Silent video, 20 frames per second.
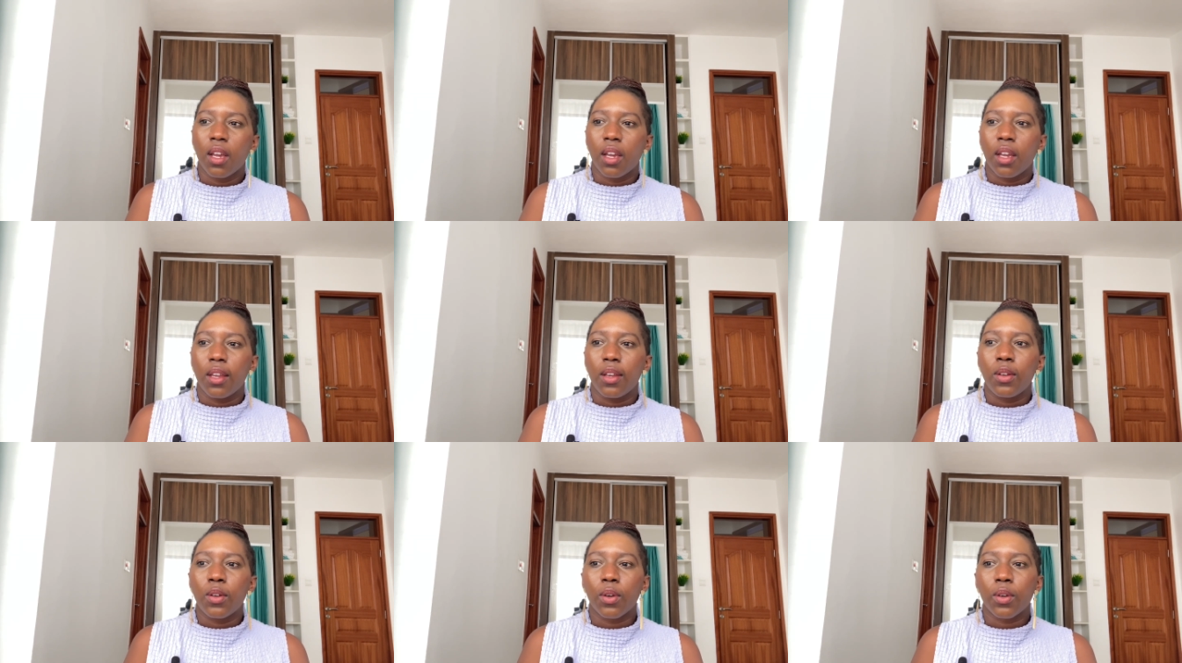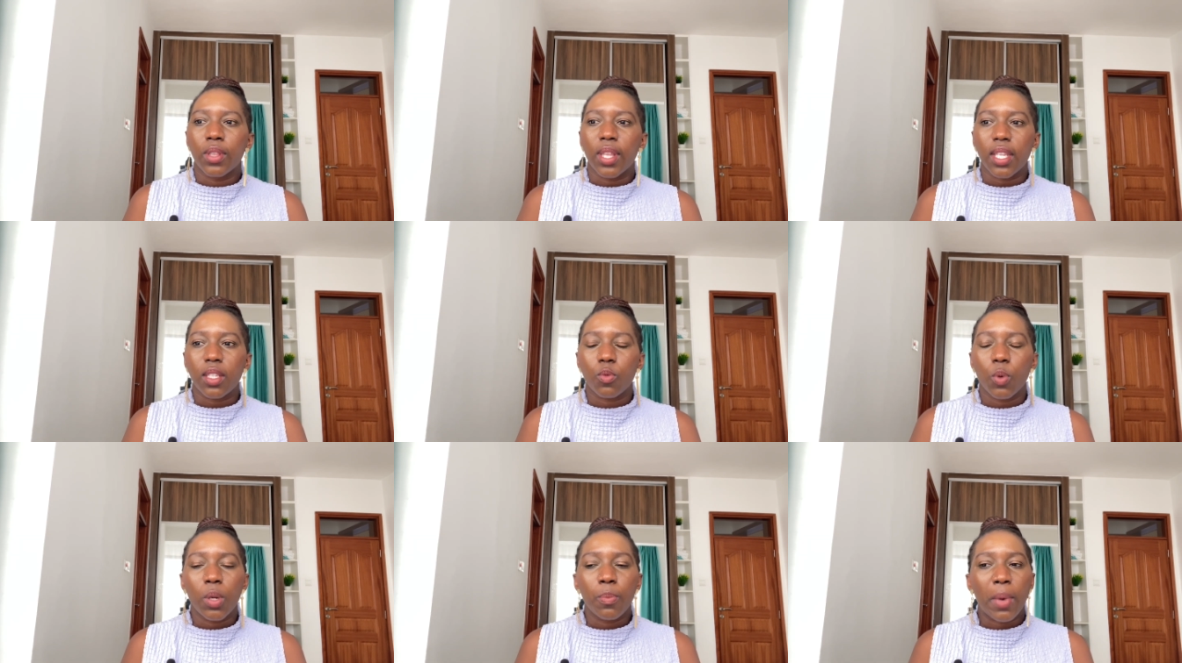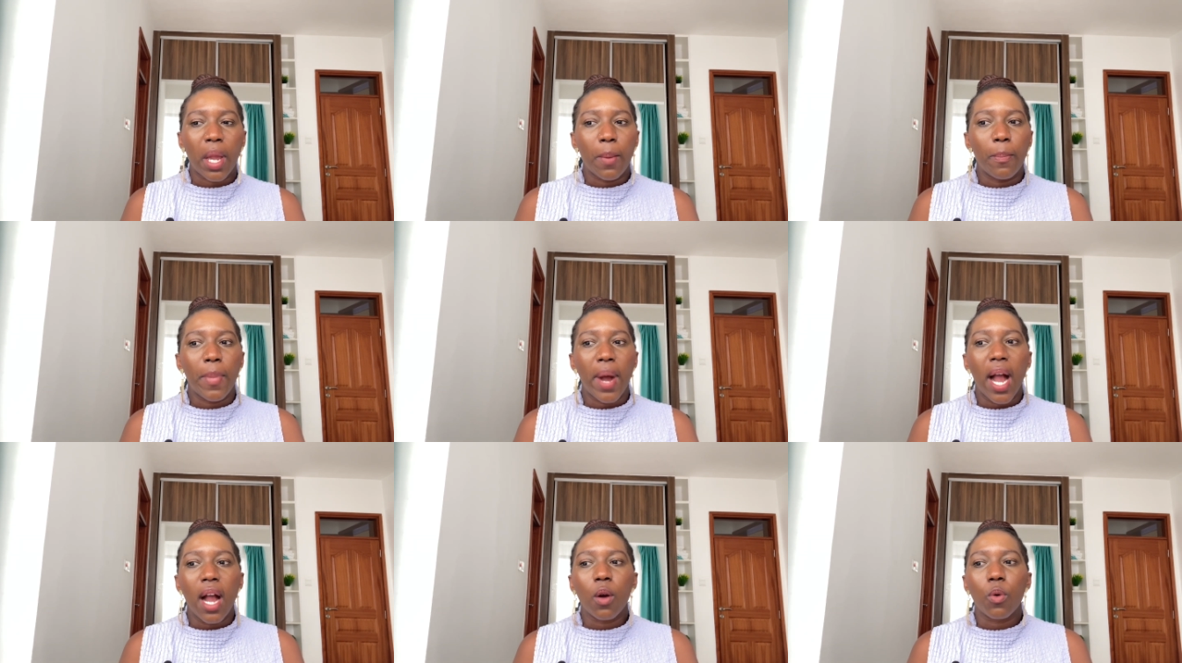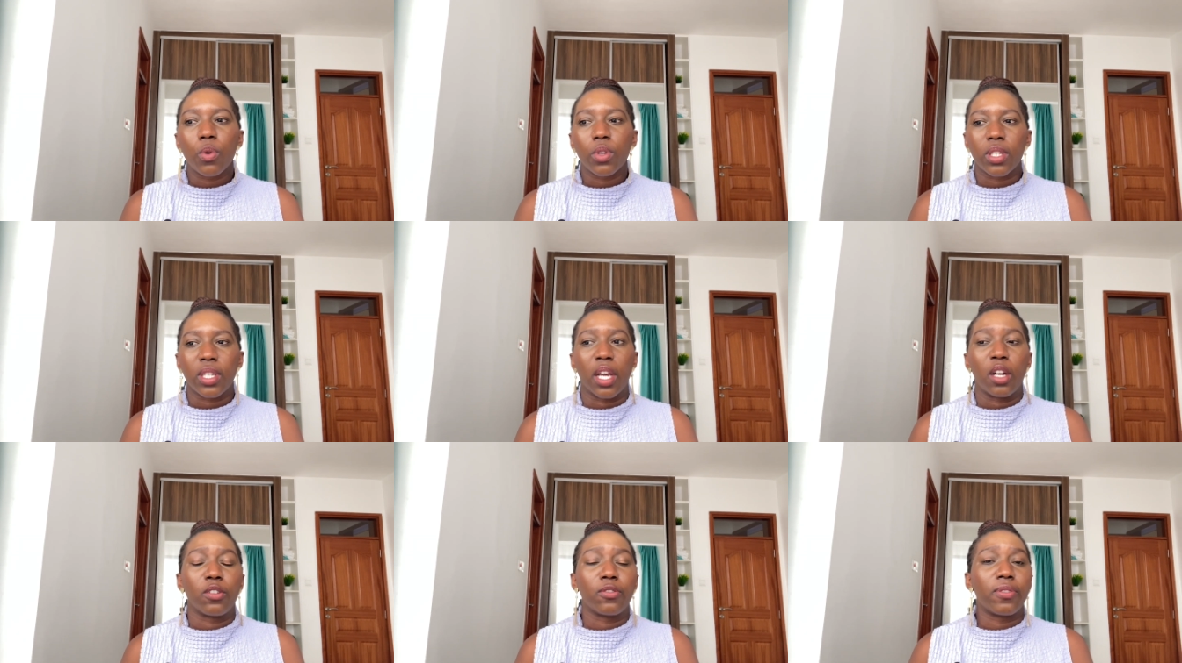you know, that's when my bank was
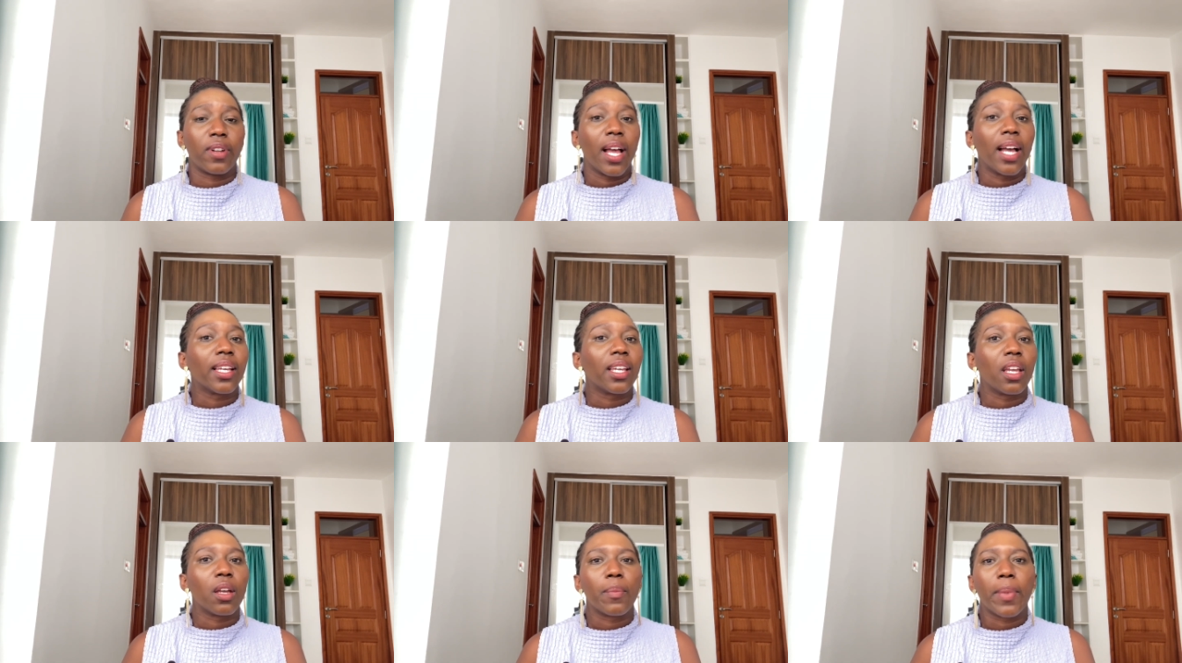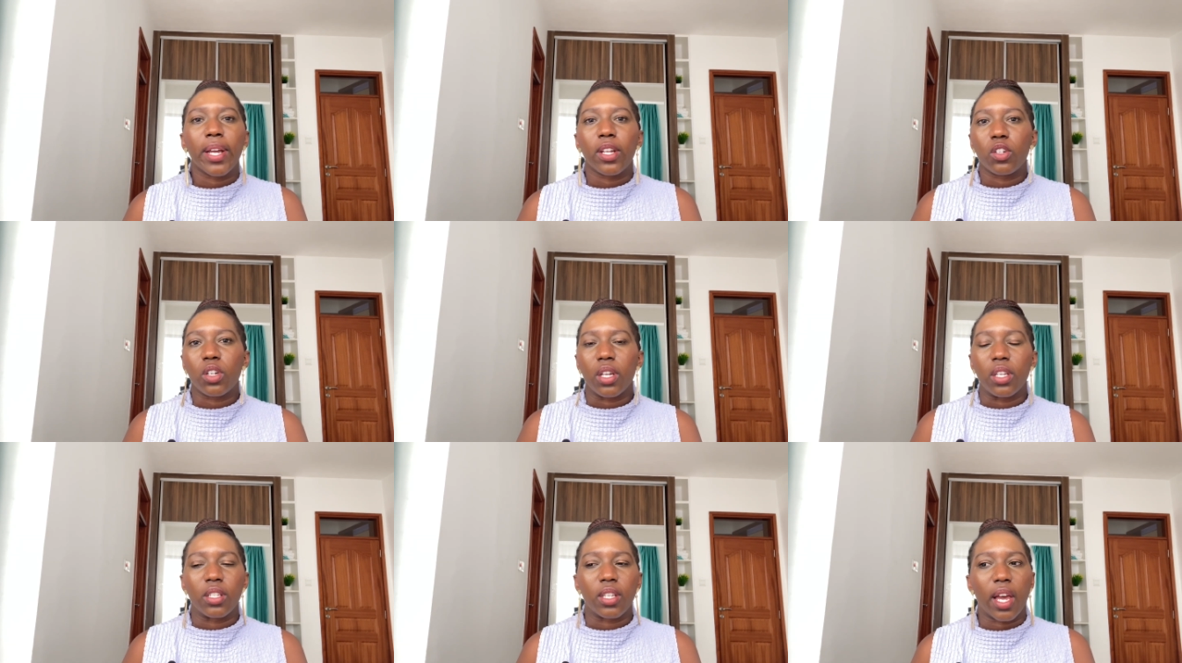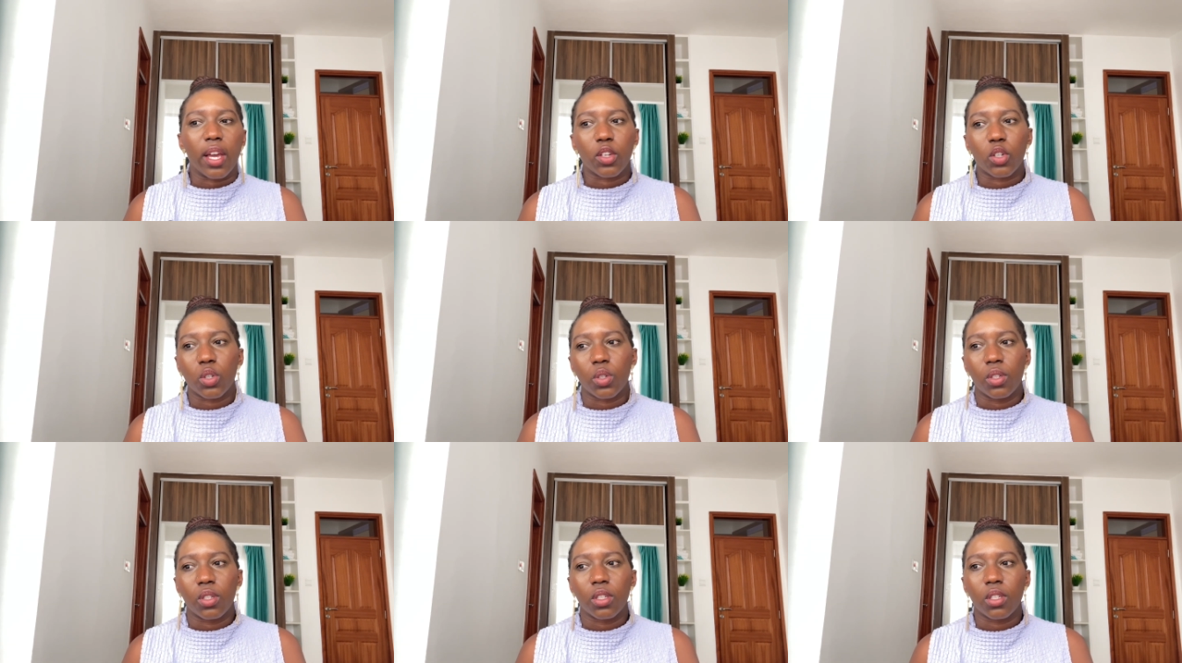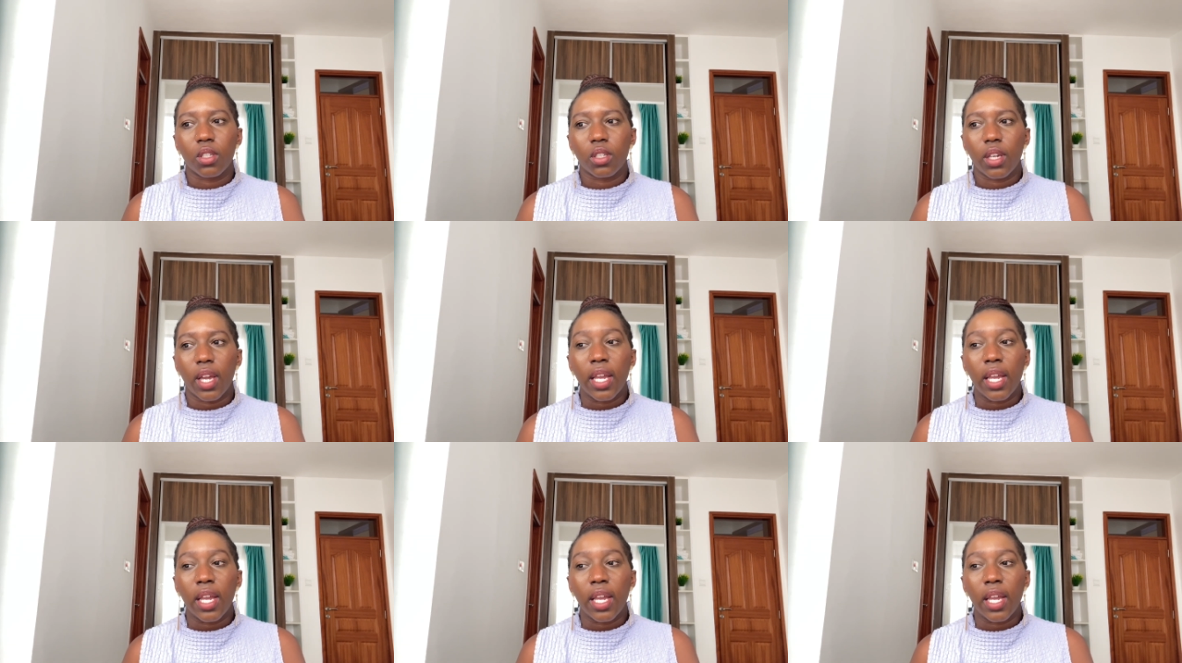now flagging my transactions.